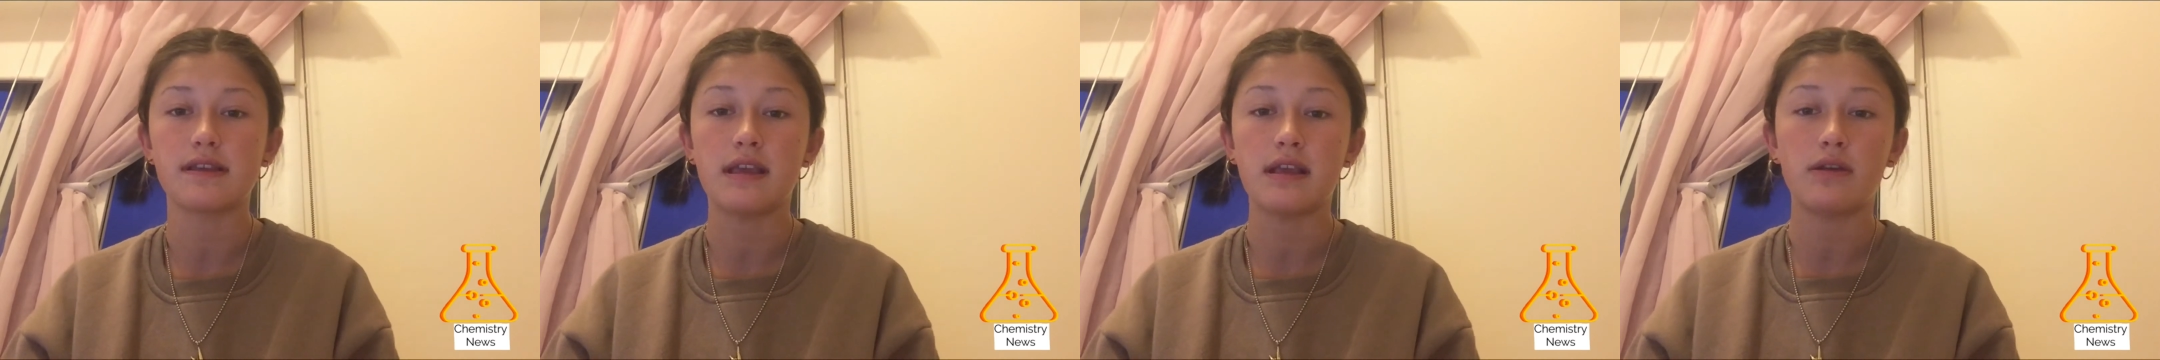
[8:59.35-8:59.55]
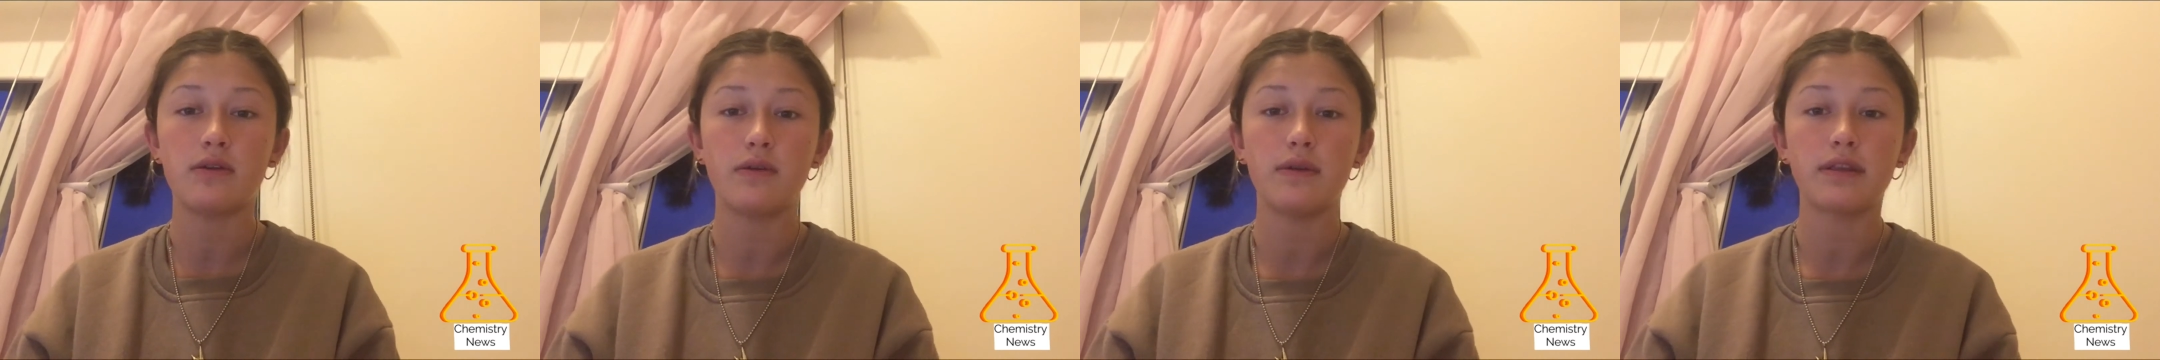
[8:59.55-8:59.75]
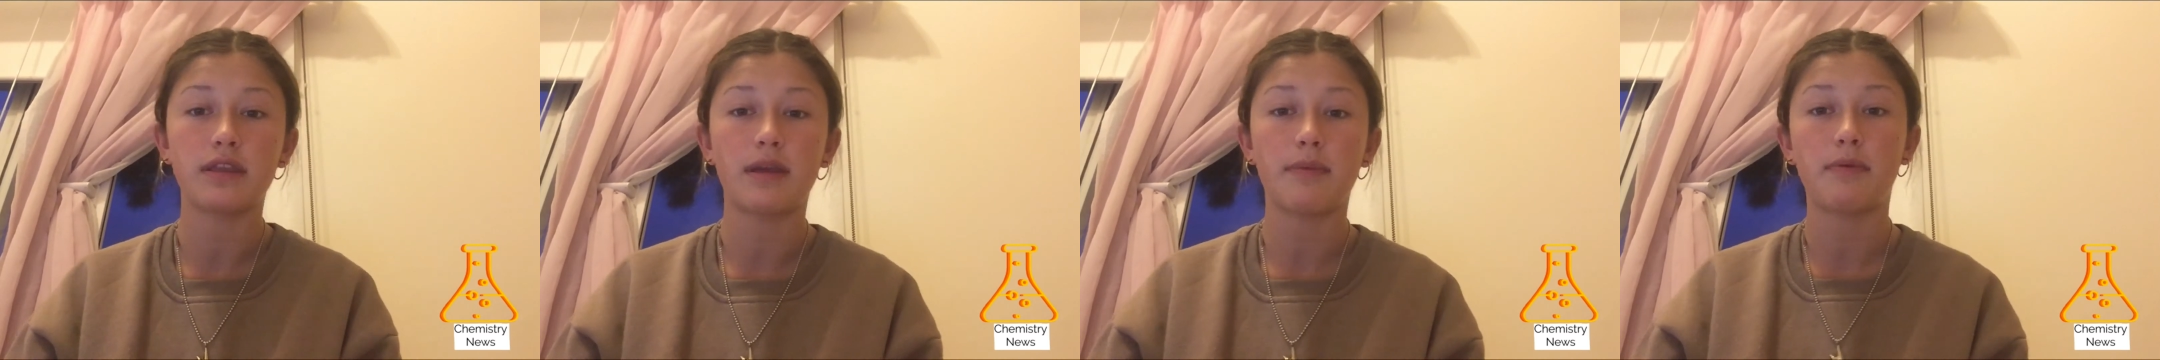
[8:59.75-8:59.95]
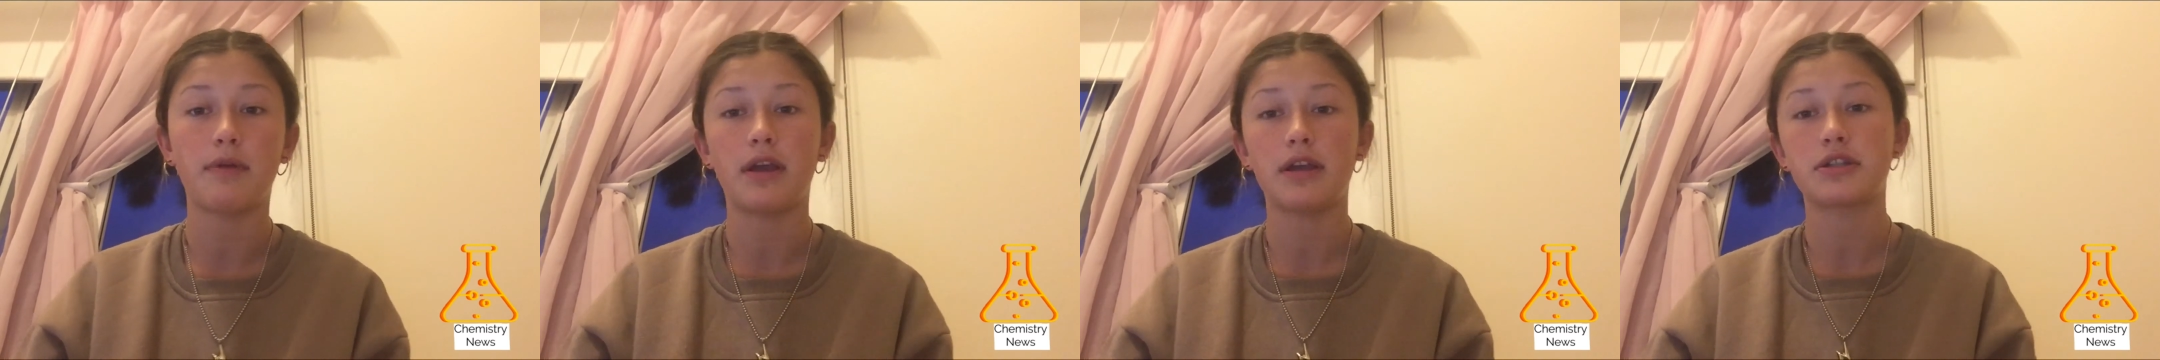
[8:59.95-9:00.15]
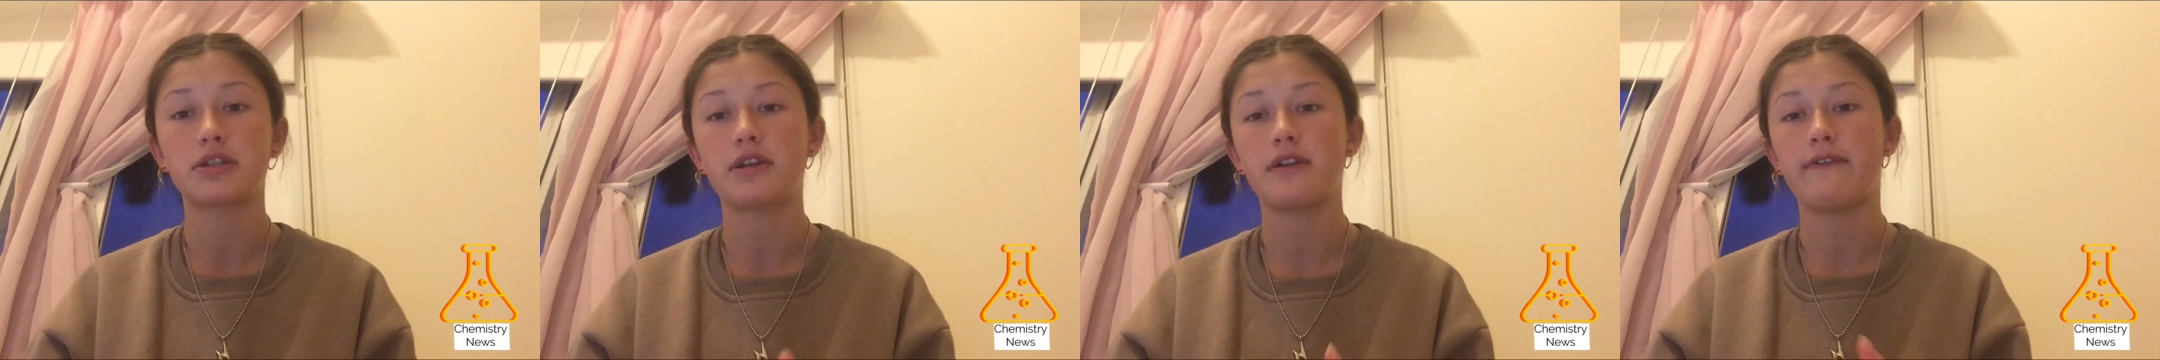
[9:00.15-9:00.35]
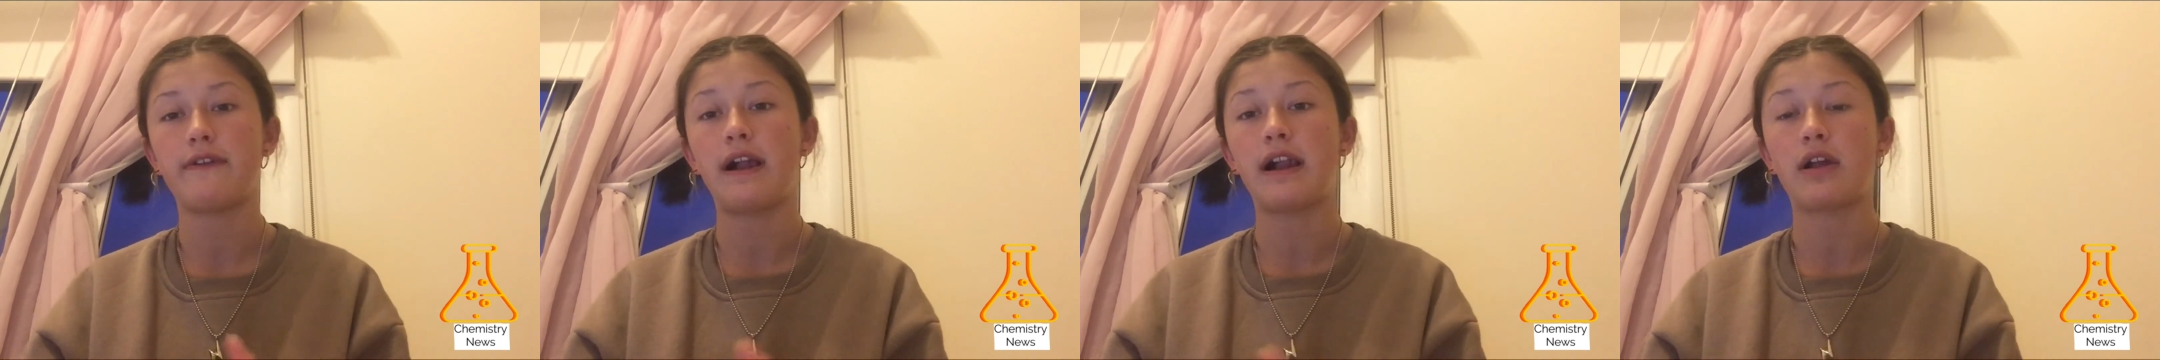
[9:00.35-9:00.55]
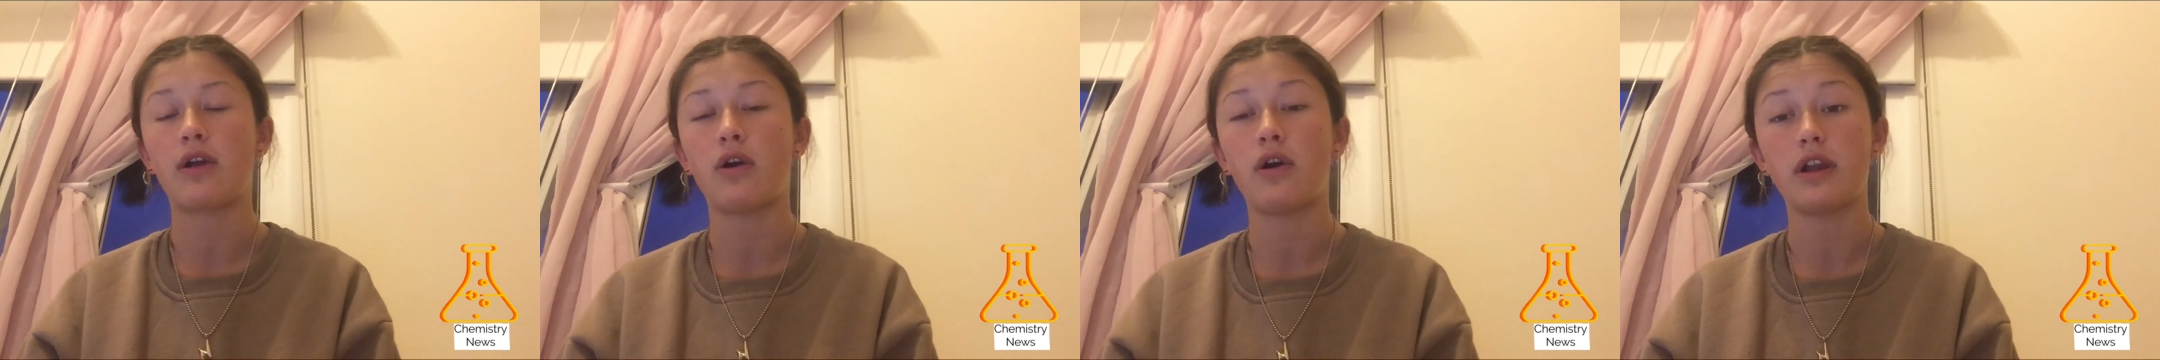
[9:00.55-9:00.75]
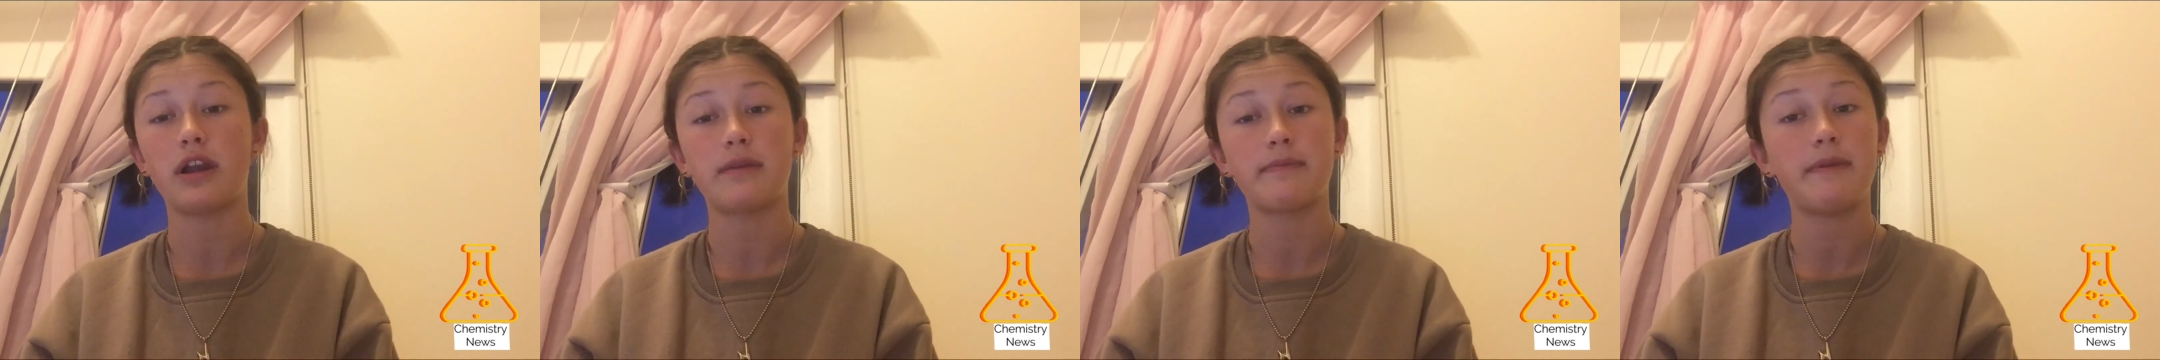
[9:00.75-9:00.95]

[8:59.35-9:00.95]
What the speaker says: including the production of alcoholic